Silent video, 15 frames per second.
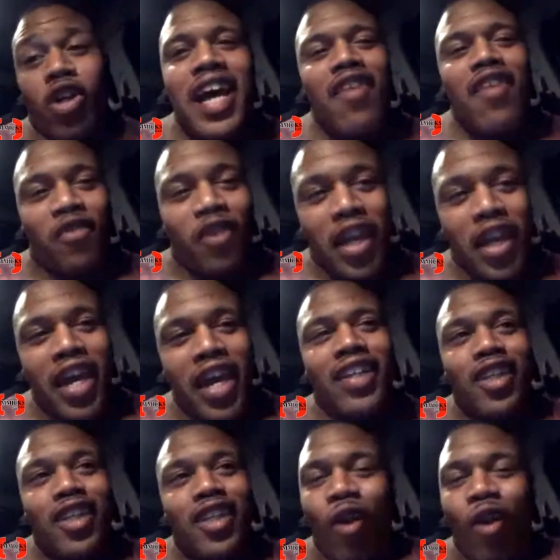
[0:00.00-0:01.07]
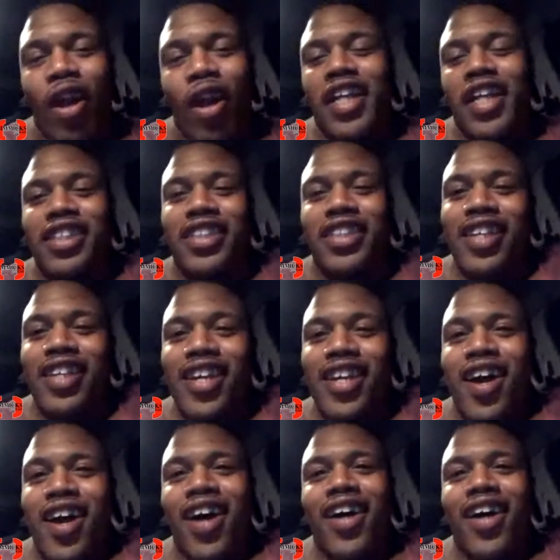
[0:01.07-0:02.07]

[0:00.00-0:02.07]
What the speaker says: I forget the greatest